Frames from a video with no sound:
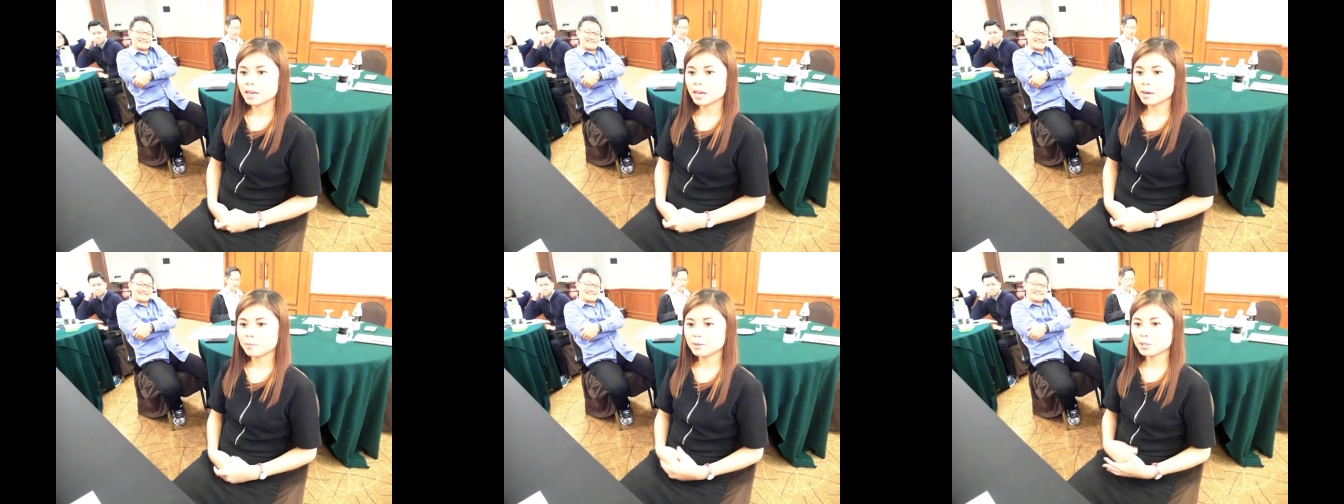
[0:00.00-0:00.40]

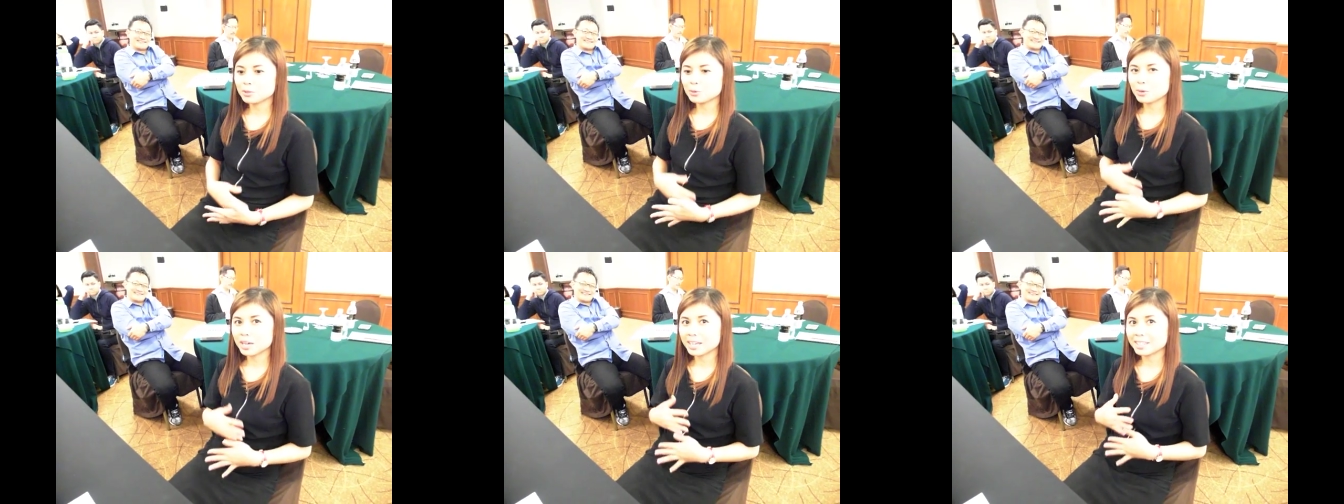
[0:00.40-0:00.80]
able
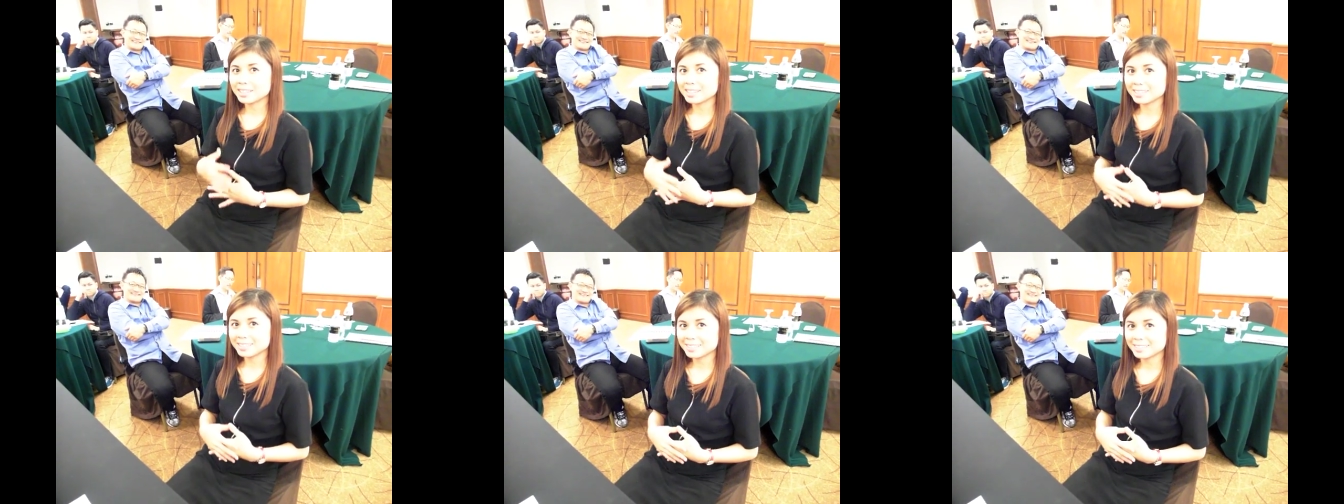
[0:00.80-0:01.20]
to
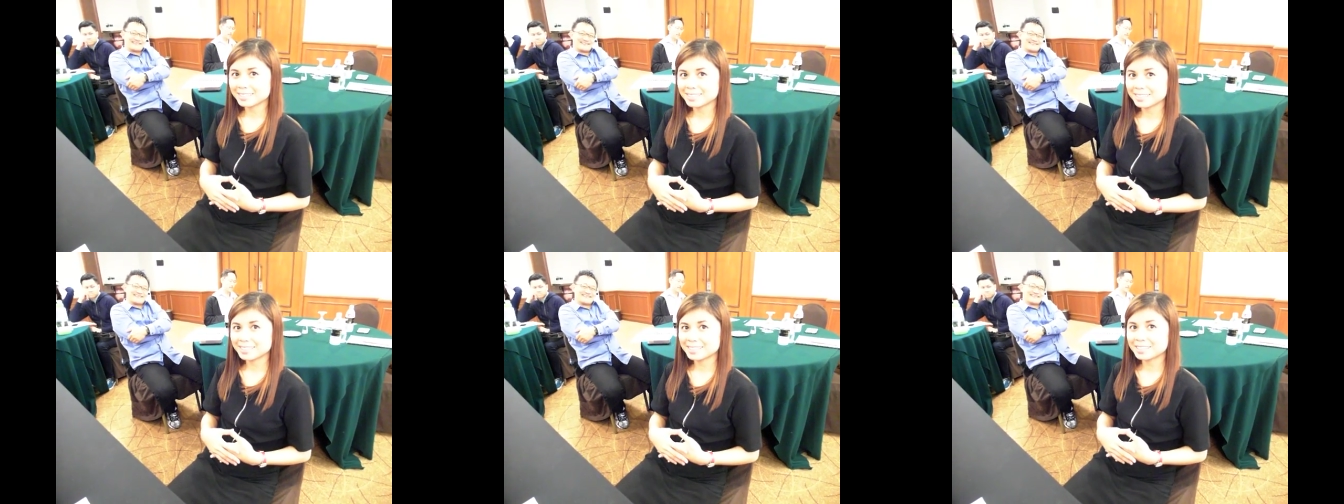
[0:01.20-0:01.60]
handle
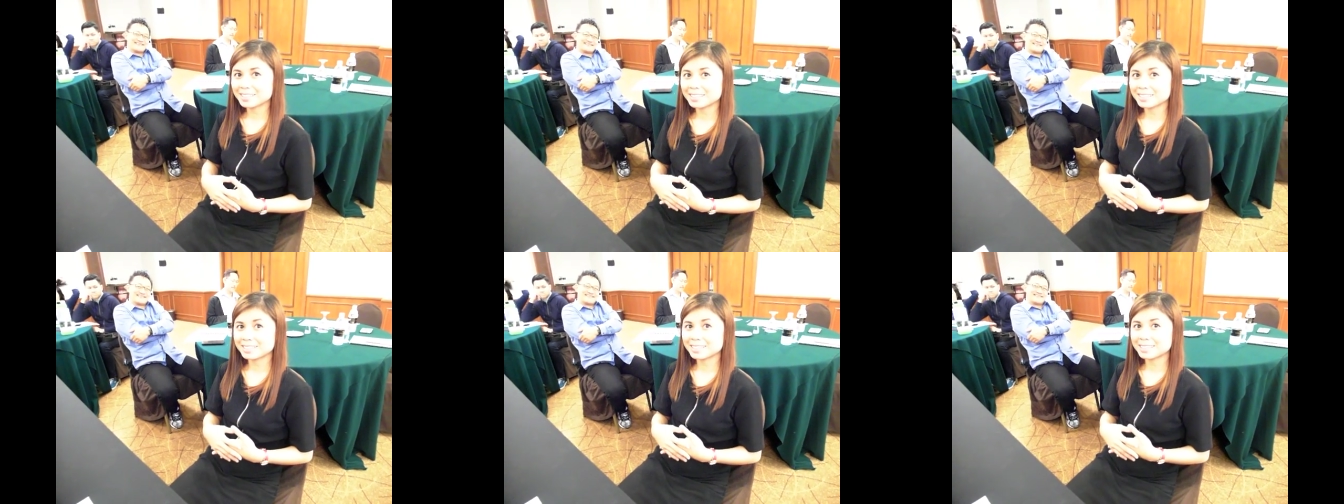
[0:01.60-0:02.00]

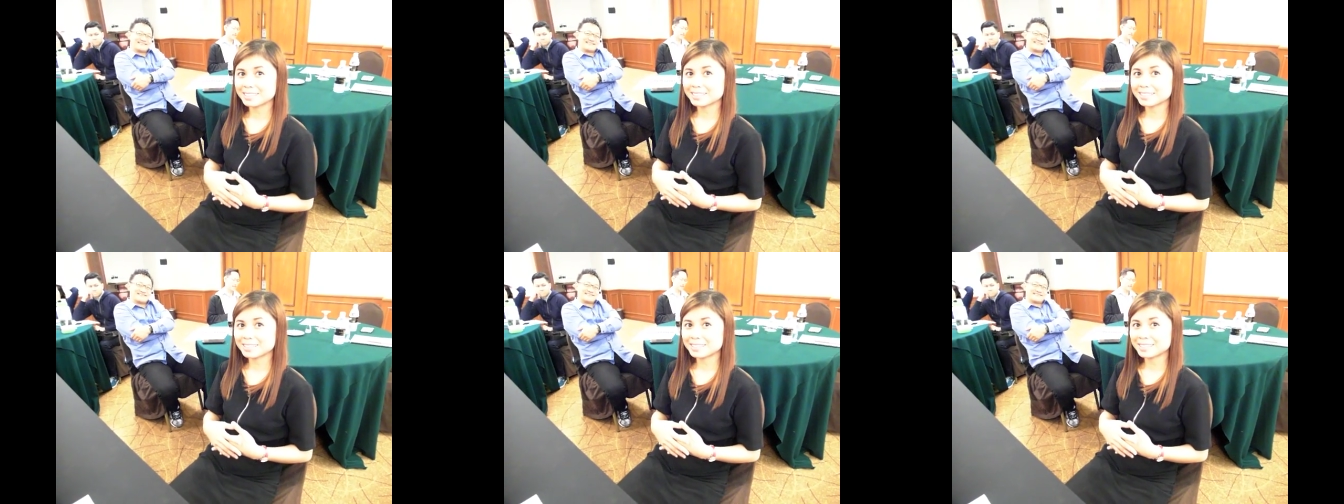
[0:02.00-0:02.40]
the
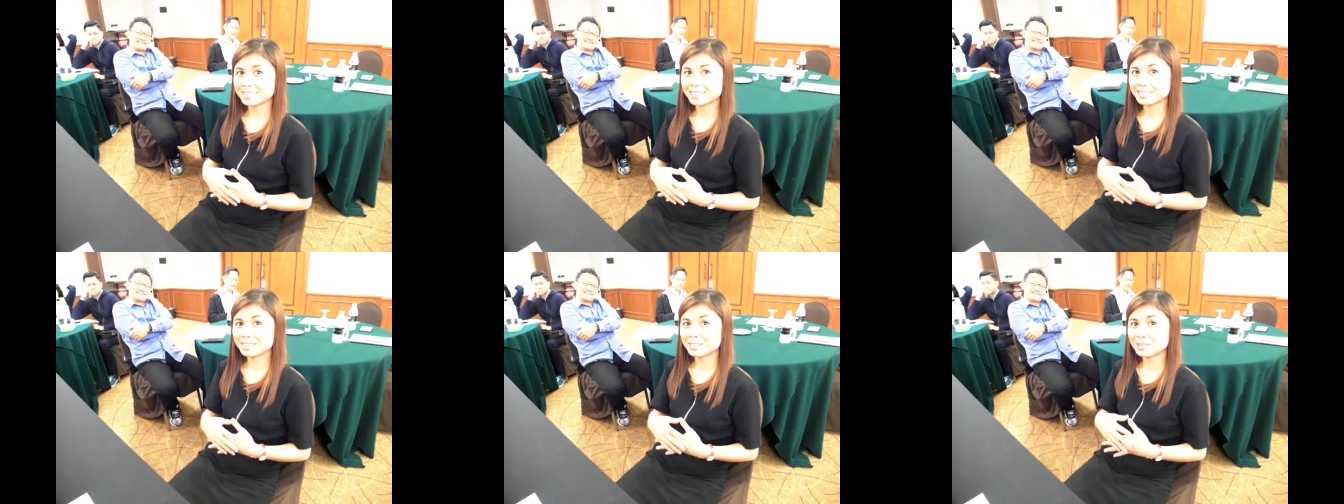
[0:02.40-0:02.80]

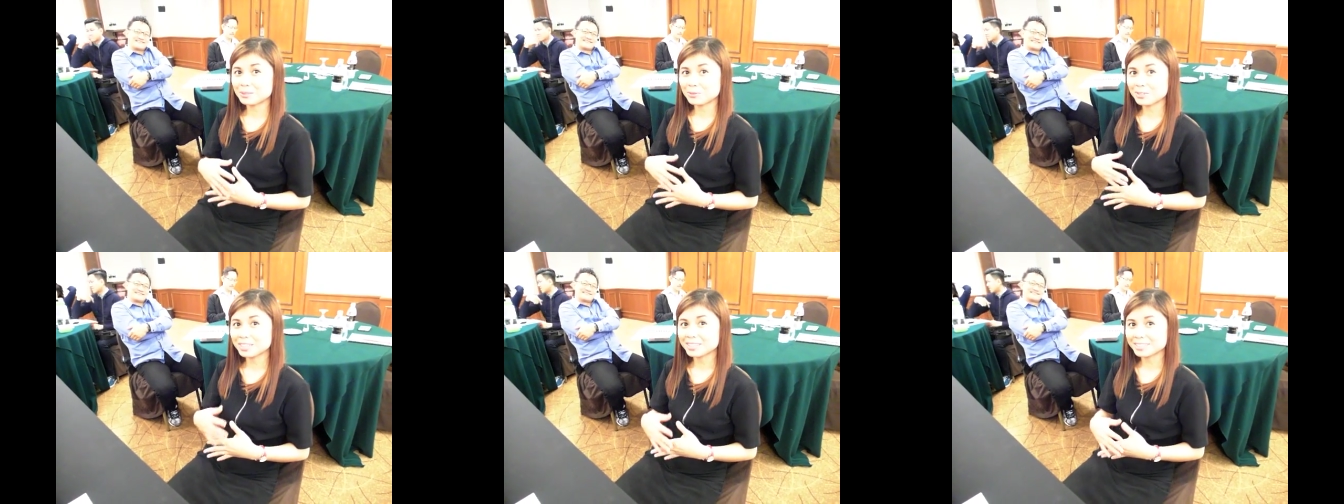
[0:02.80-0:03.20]

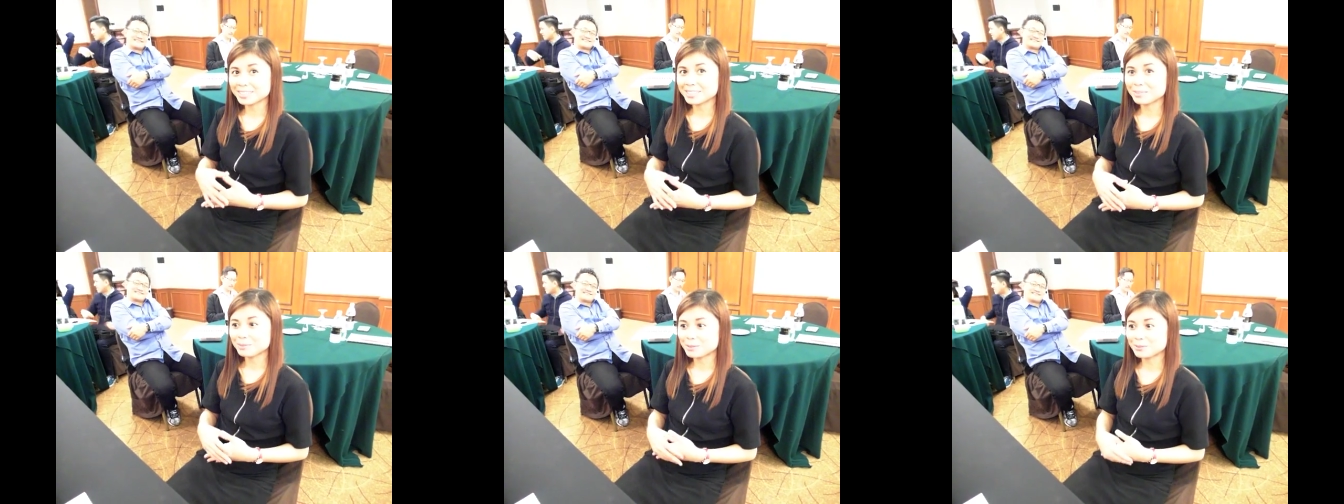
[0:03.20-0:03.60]

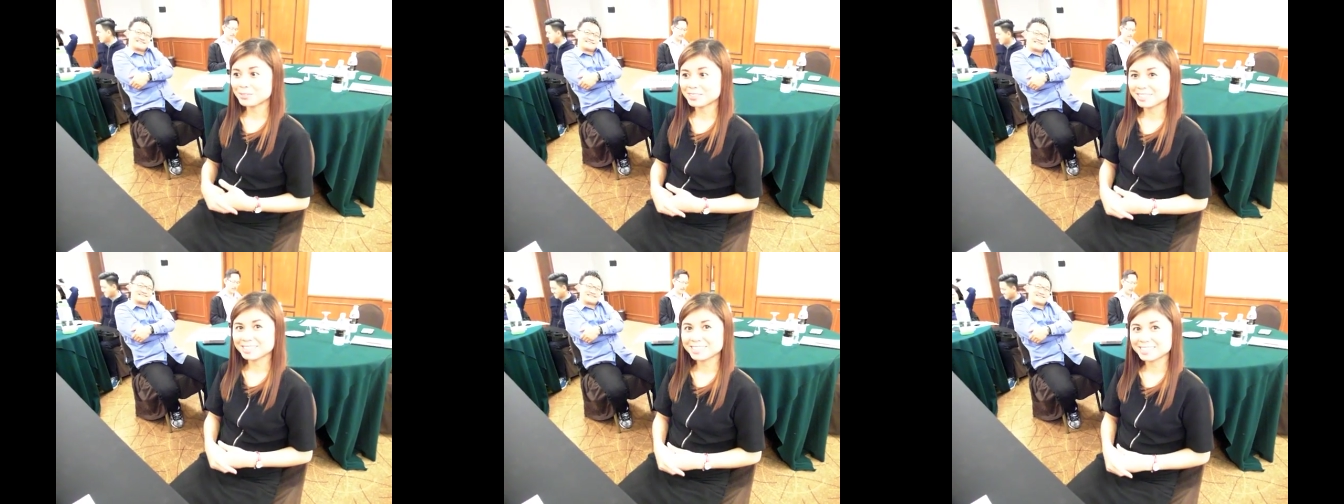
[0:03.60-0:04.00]
difficulty
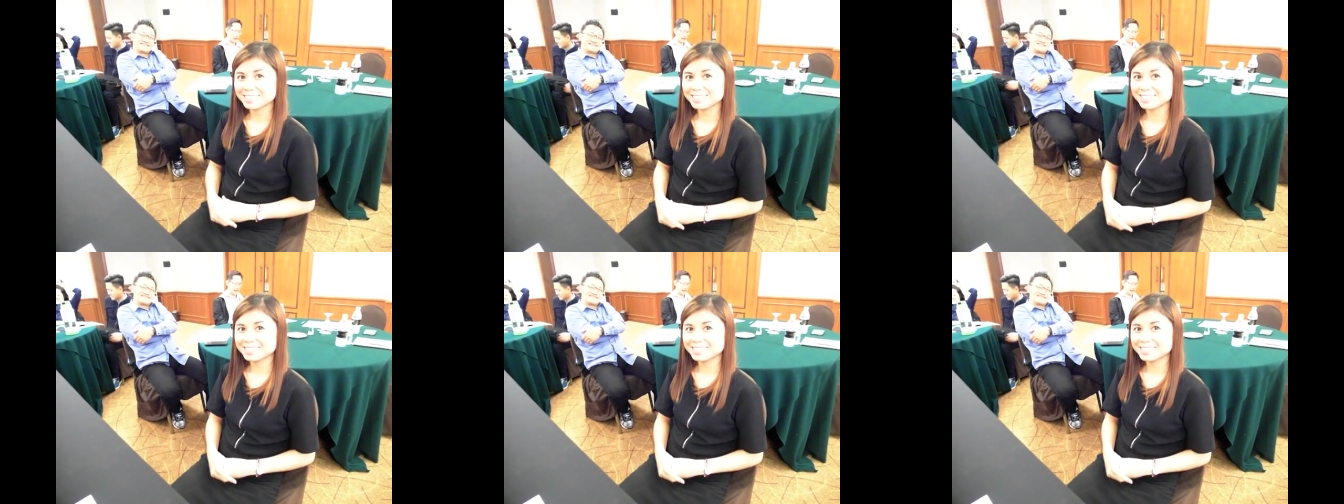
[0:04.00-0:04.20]
before this.